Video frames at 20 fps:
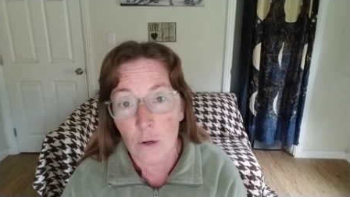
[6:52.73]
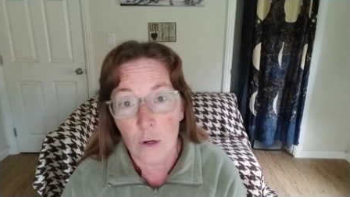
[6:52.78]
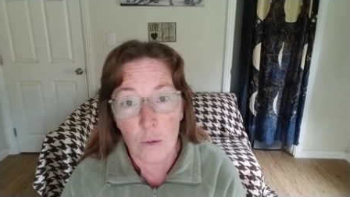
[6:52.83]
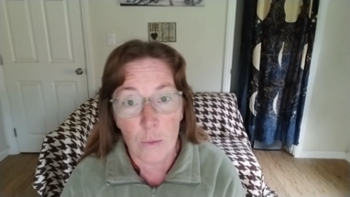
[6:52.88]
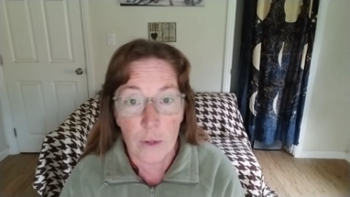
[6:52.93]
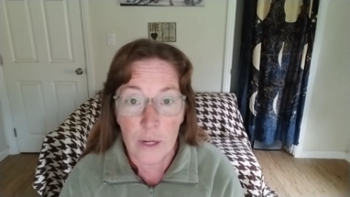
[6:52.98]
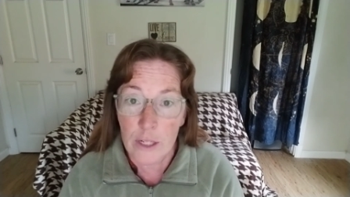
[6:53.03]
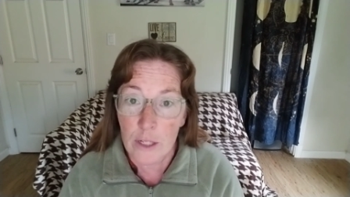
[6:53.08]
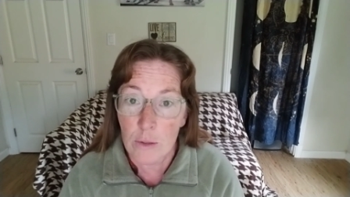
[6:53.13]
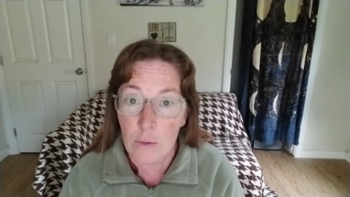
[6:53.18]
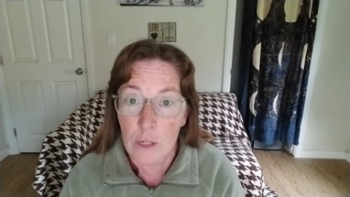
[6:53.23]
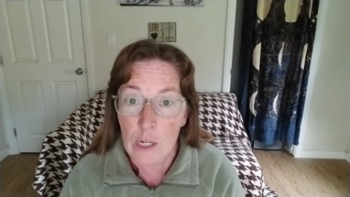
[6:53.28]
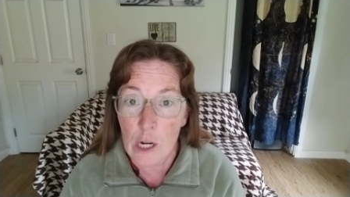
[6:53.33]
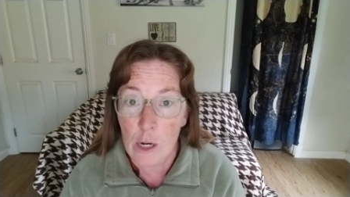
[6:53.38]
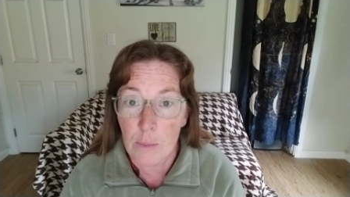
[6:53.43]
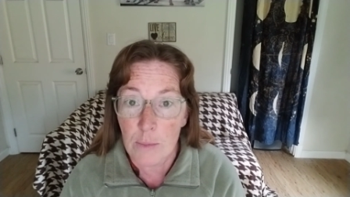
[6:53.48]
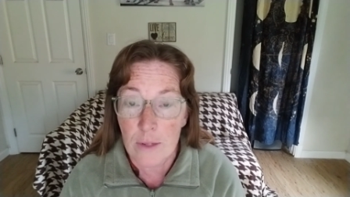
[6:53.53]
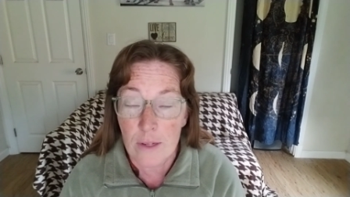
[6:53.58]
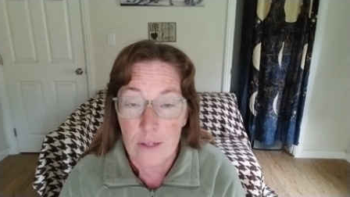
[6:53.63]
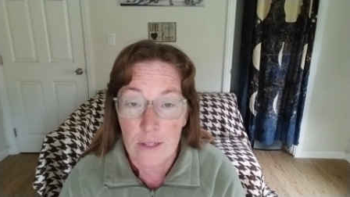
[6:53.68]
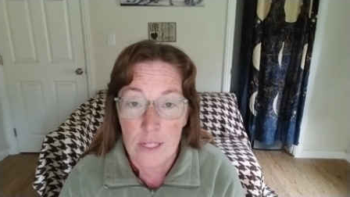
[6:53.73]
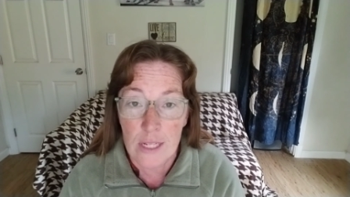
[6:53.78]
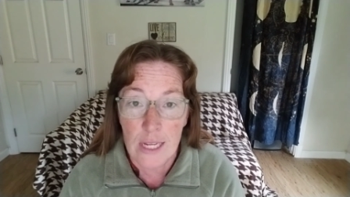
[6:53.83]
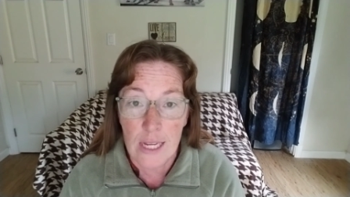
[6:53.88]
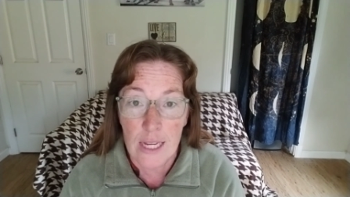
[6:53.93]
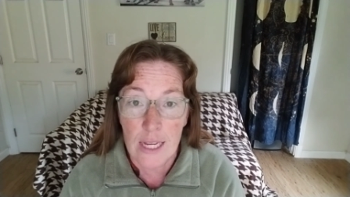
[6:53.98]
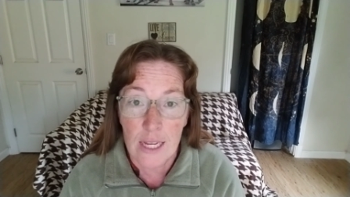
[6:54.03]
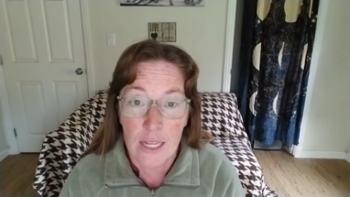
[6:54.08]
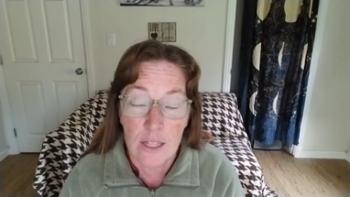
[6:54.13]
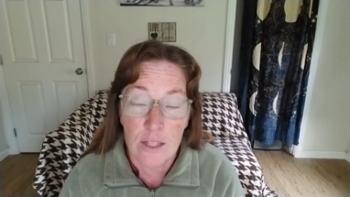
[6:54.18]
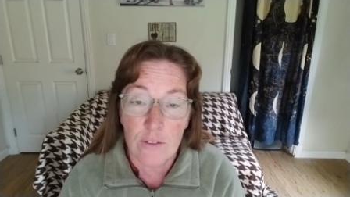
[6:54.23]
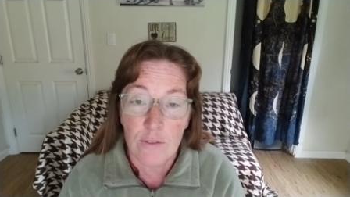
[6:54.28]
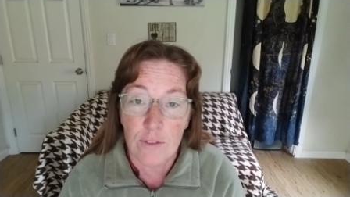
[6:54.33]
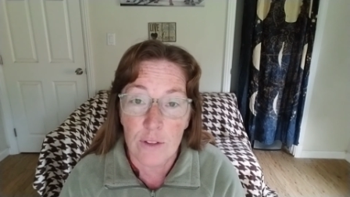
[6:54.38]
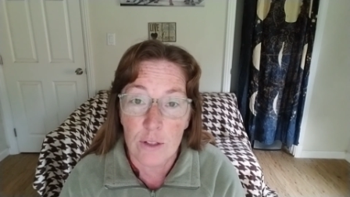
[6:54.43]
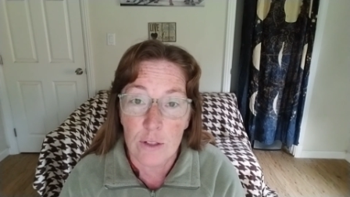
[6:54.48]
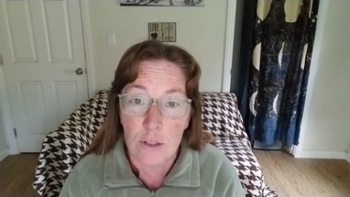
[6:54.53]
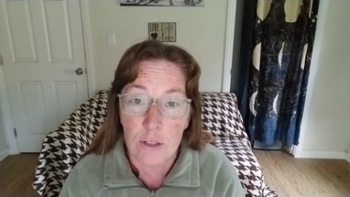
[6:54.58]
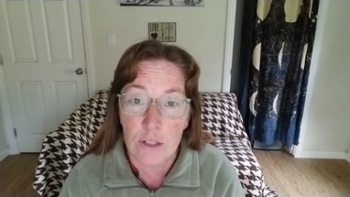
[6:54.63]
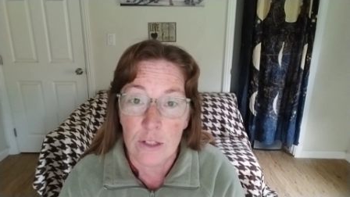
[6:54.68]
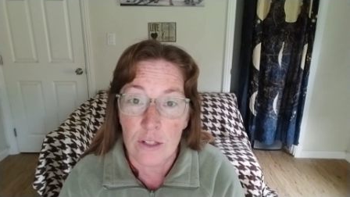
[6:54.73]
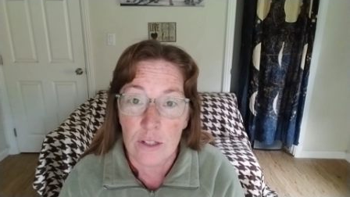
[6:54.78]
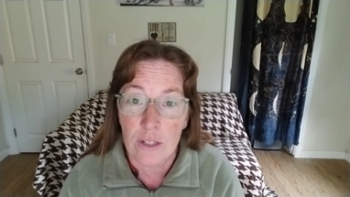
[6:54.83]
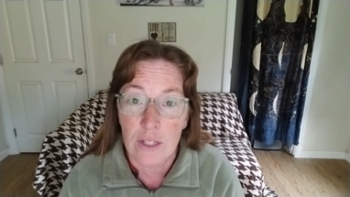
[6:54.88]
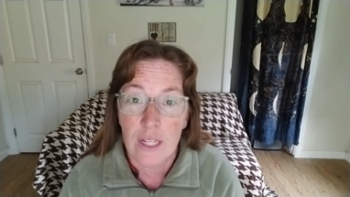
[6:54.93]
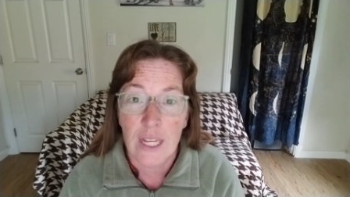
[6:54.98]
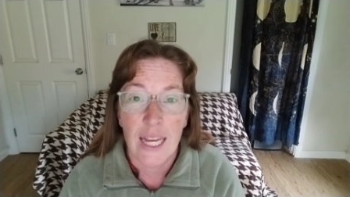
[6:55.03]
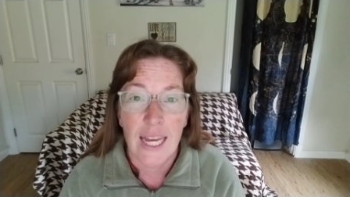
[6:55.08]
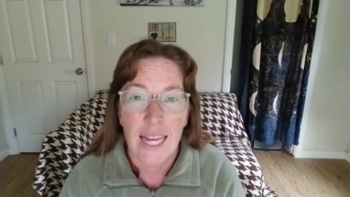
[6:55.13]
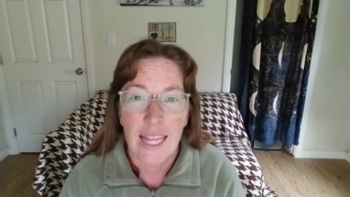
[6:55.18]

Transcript: or what you would hope to see in the future.